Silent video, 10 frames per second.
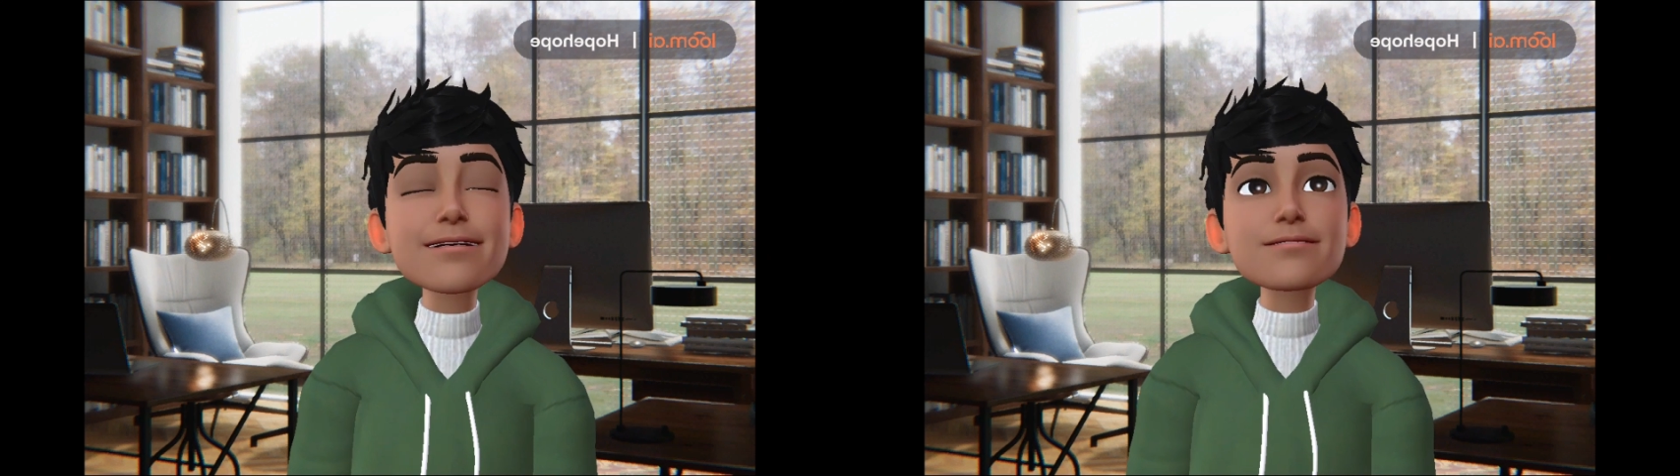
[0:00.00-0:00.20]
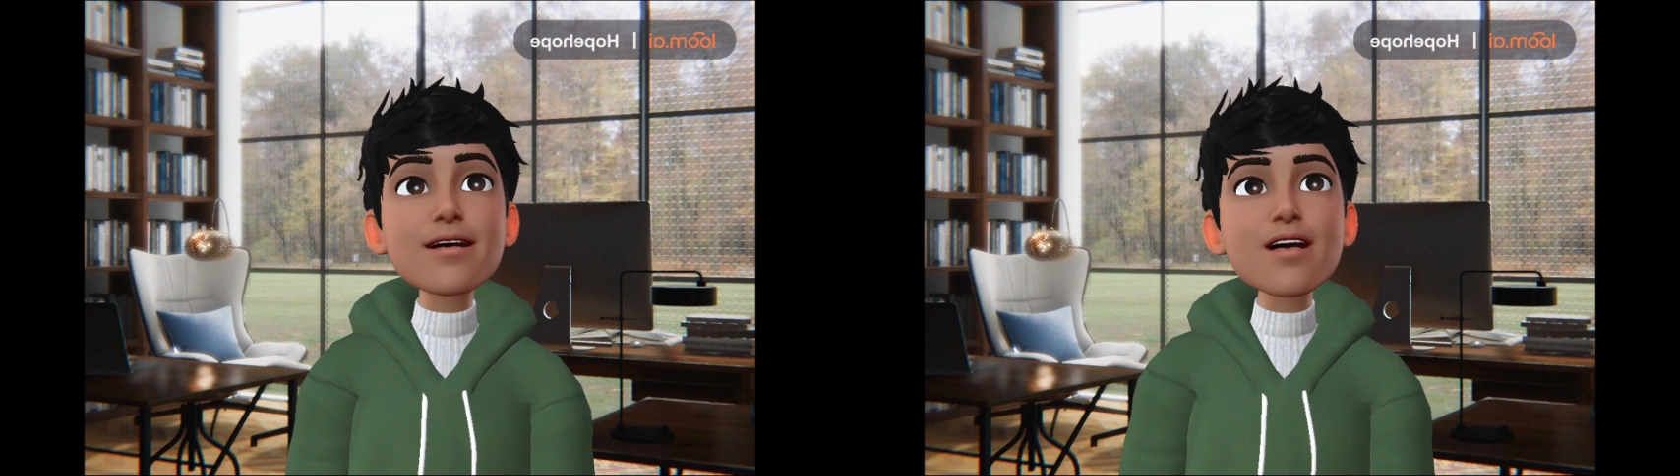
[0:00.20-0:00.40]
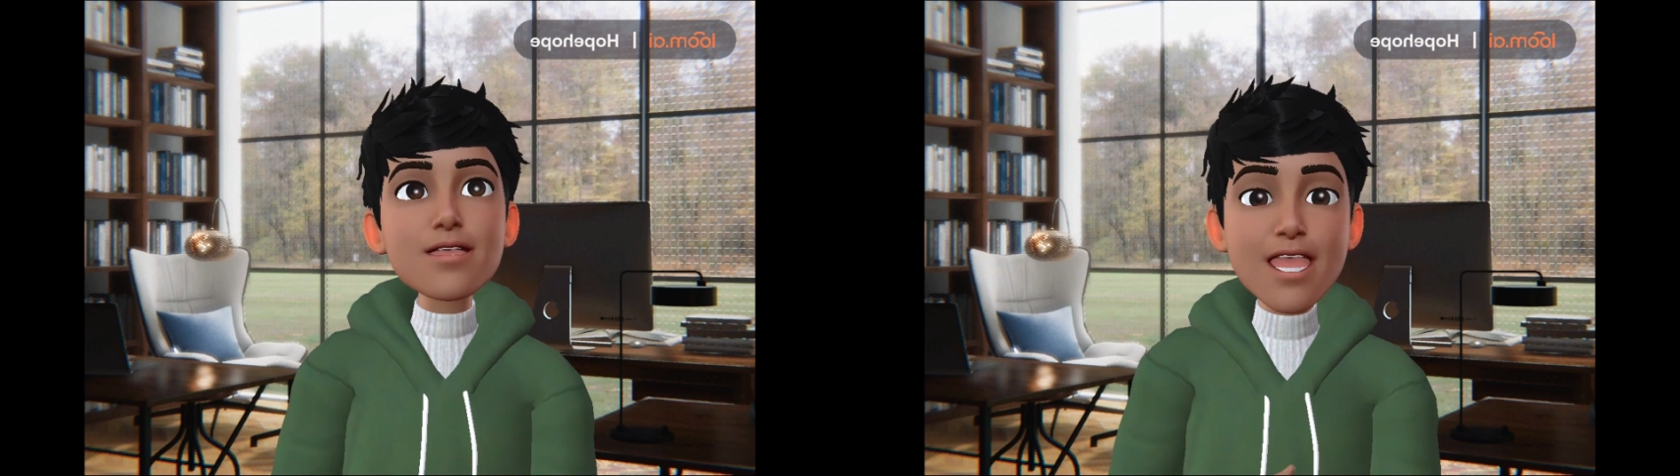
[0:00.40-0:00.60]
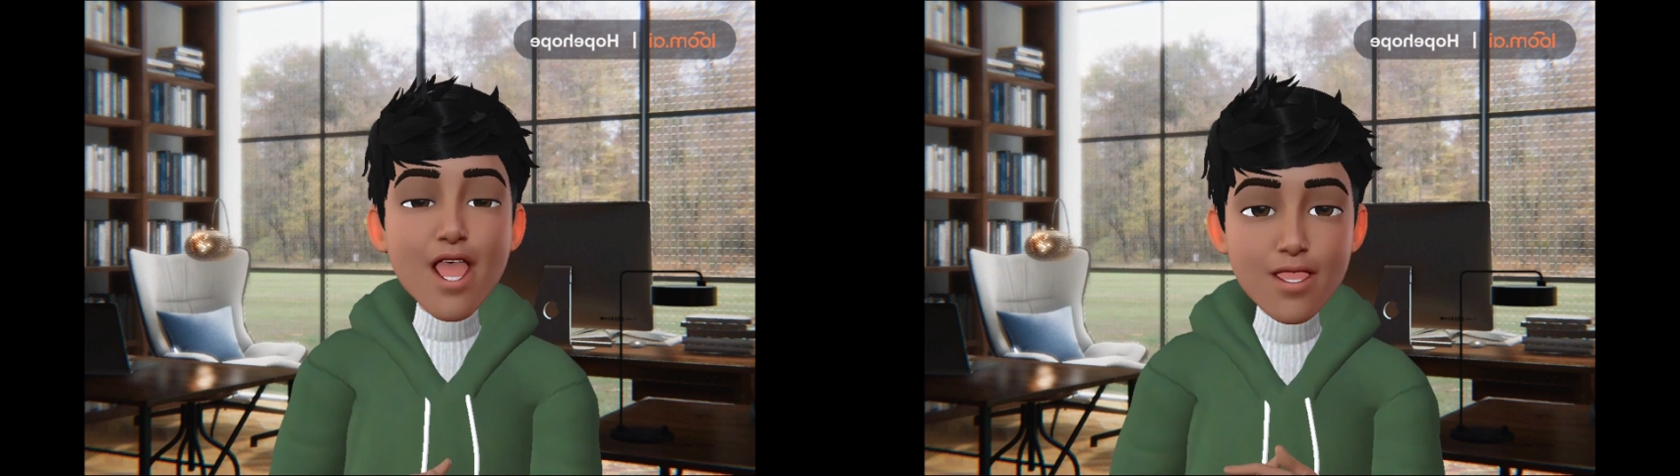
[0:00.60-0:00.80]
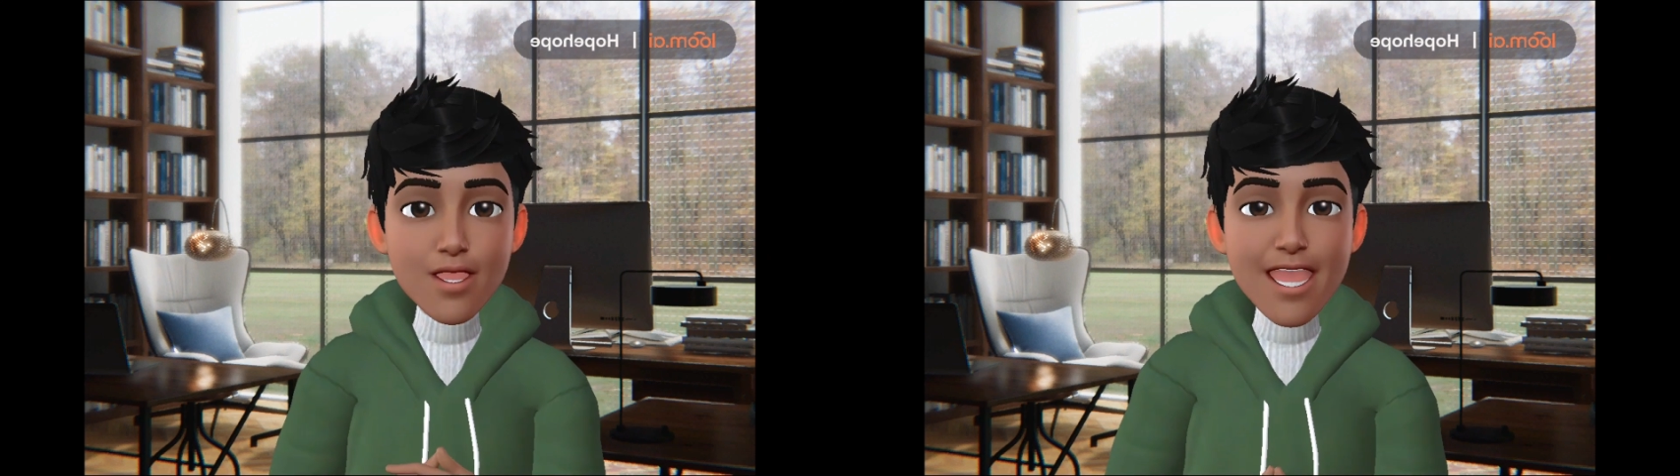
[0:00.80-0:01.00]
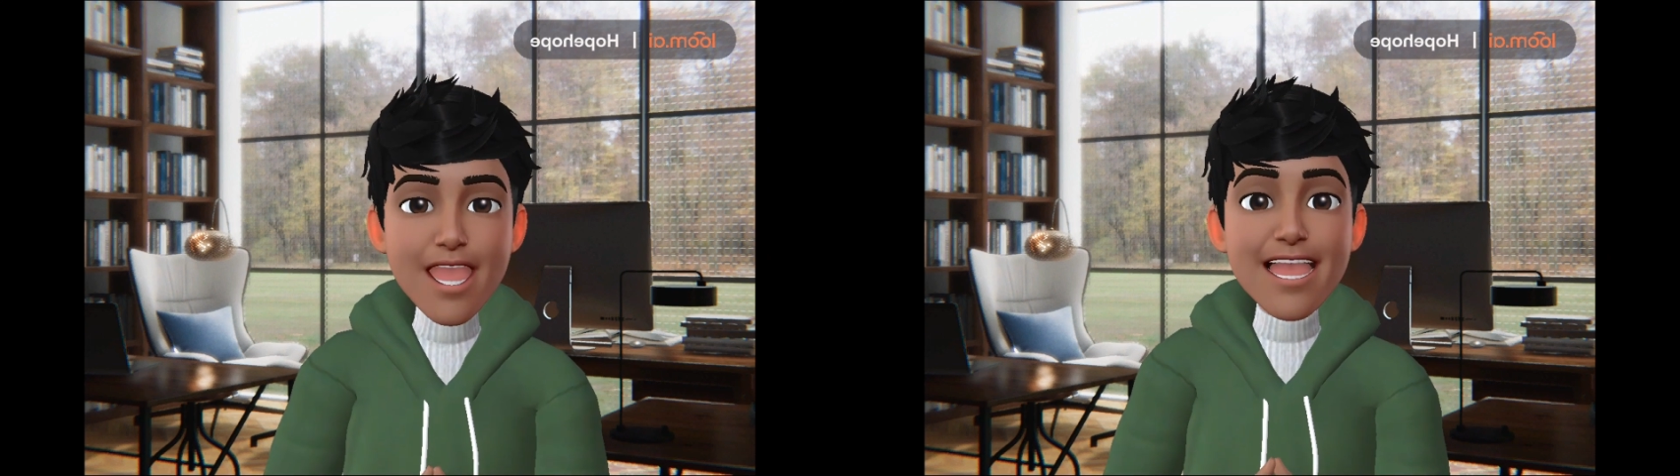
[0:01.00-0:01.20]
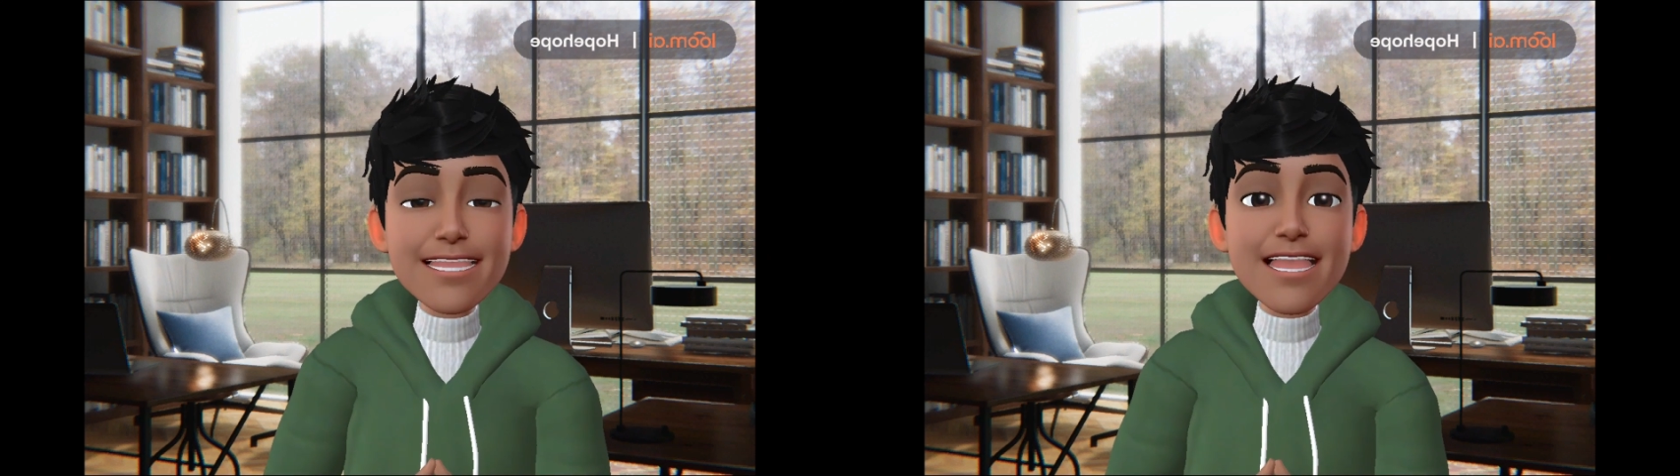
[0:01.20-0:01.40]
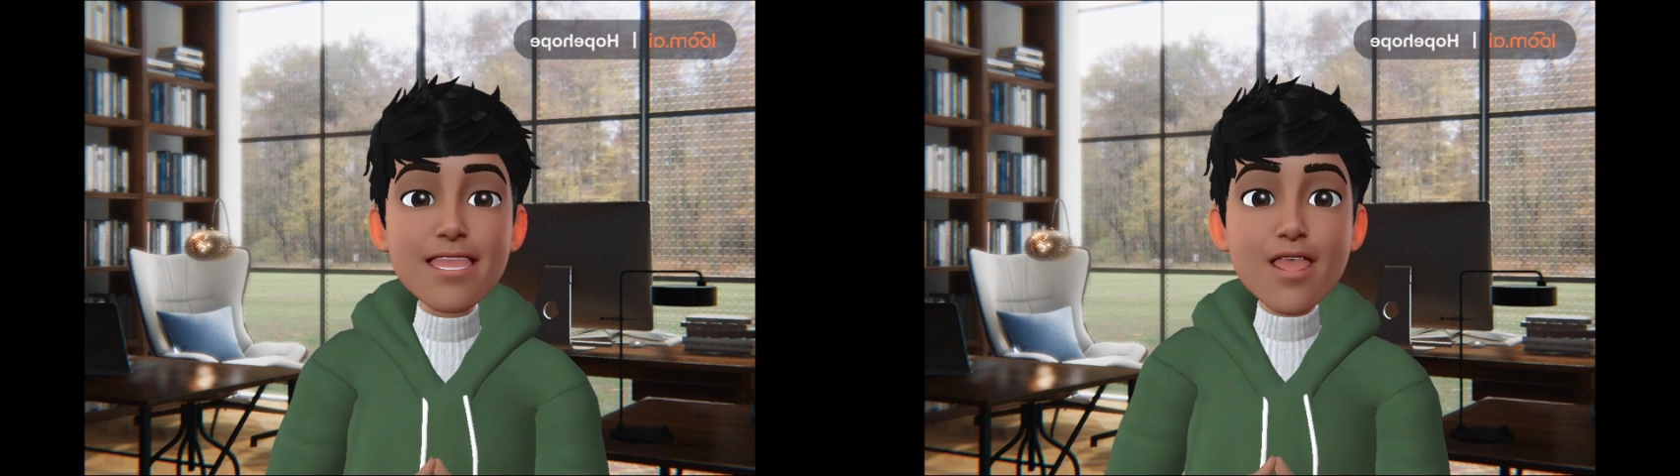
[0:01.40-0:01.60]
there might be new
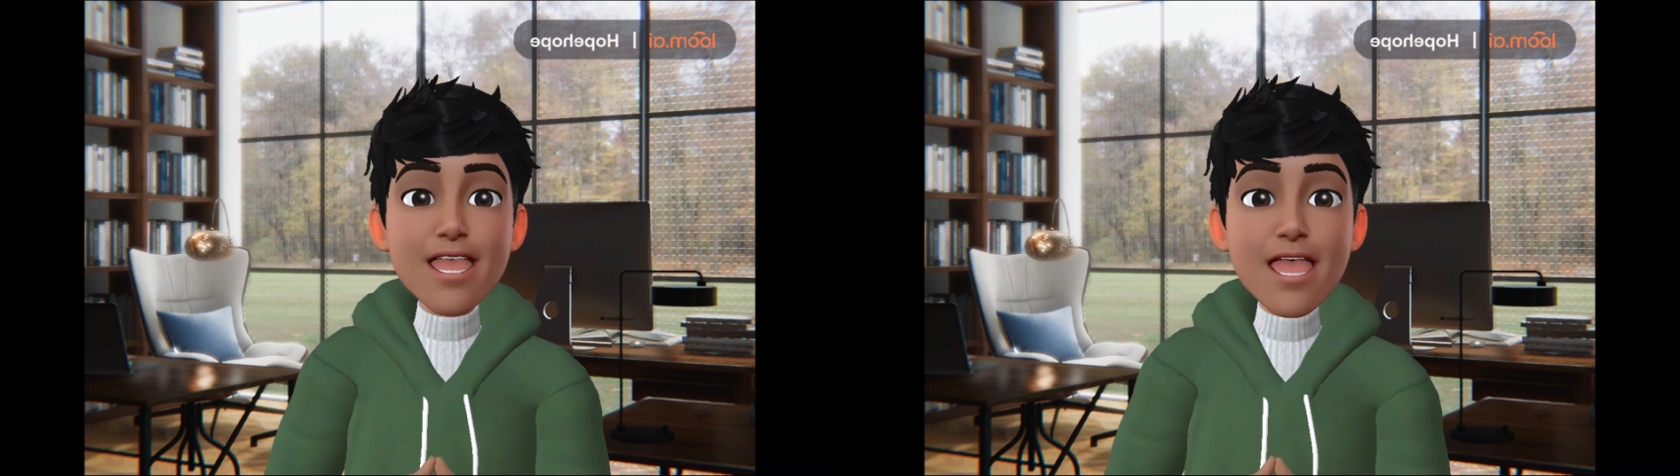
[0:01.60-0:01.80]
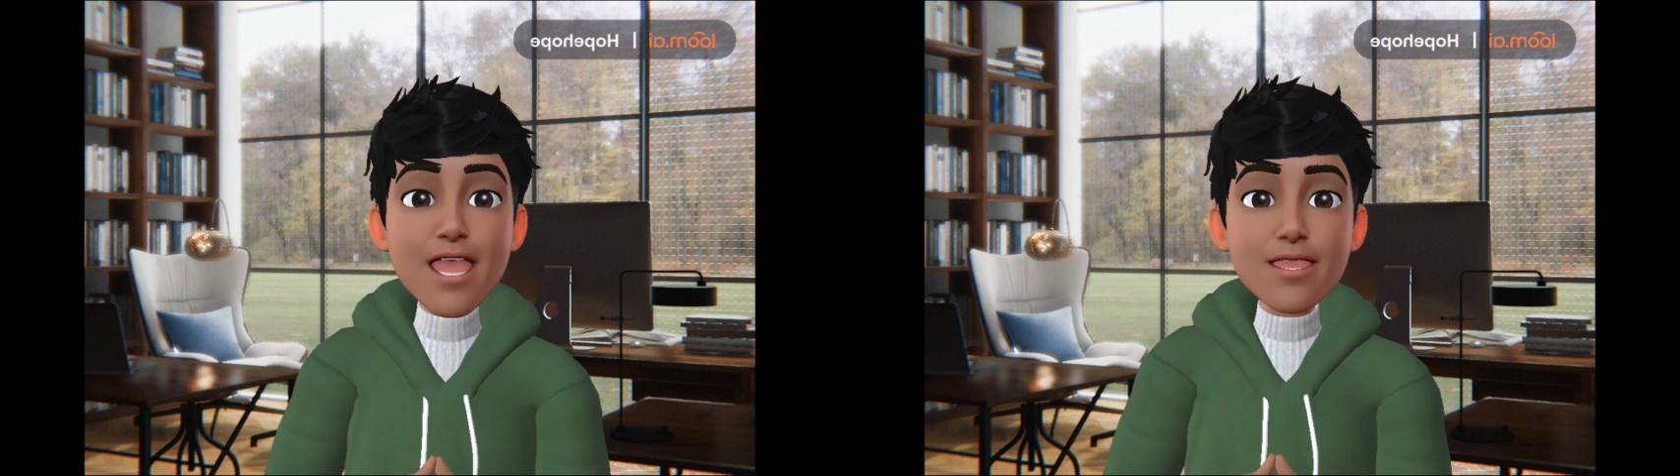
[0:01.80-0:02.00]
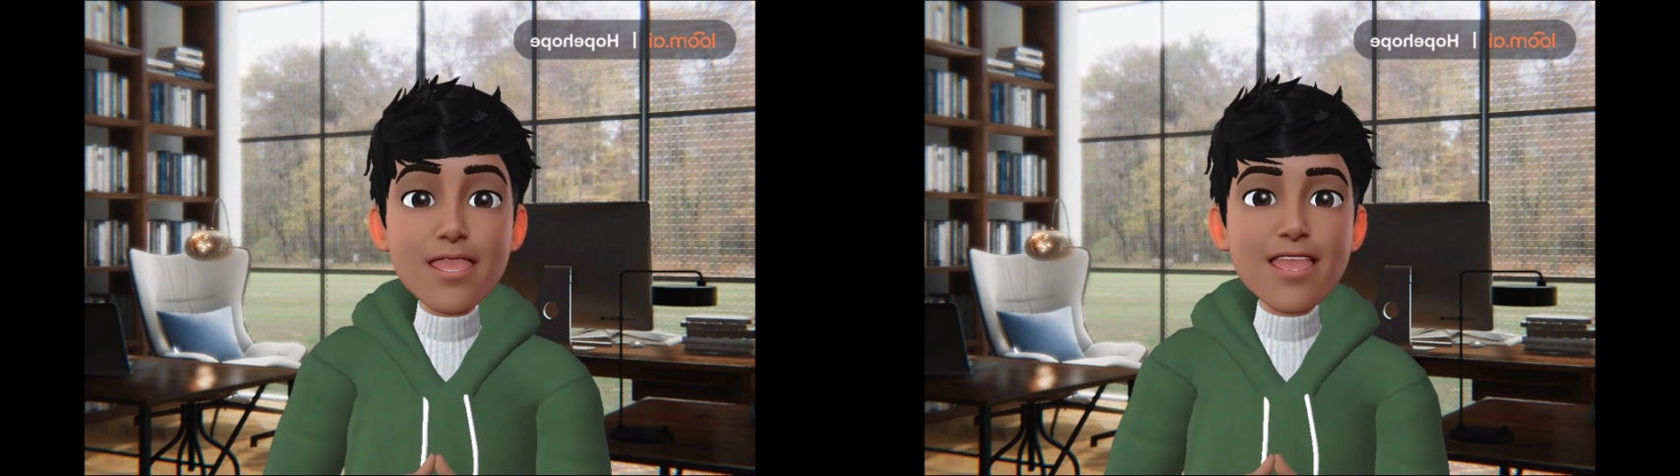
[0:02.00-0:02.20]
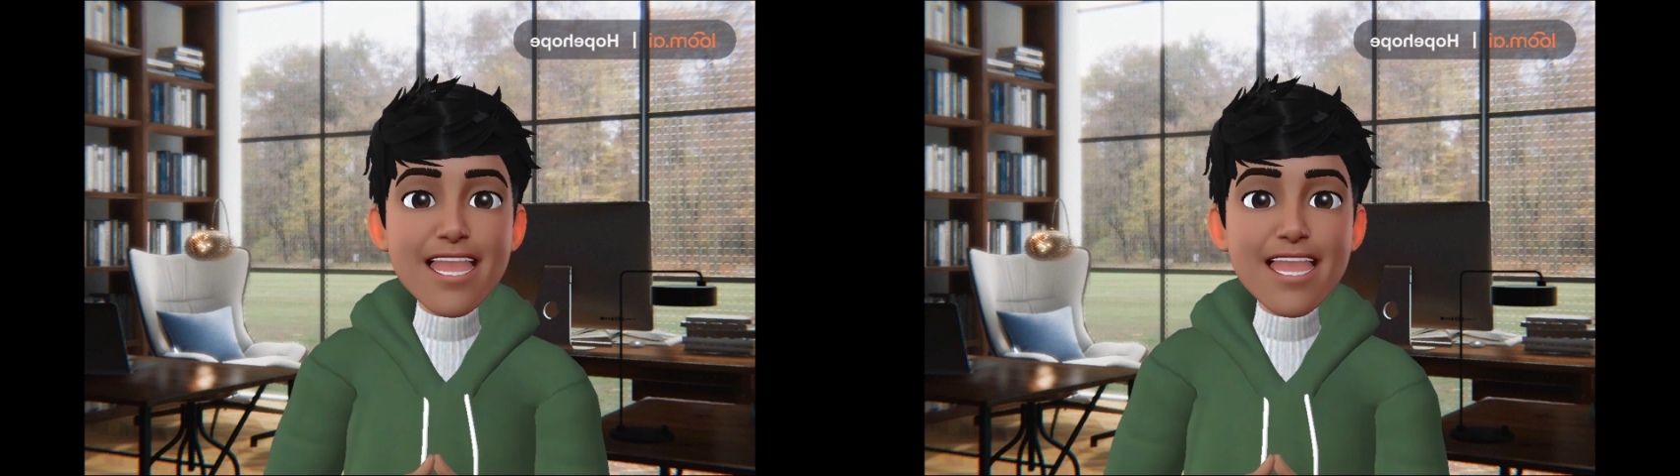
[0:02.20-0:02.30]
guidelines coming out.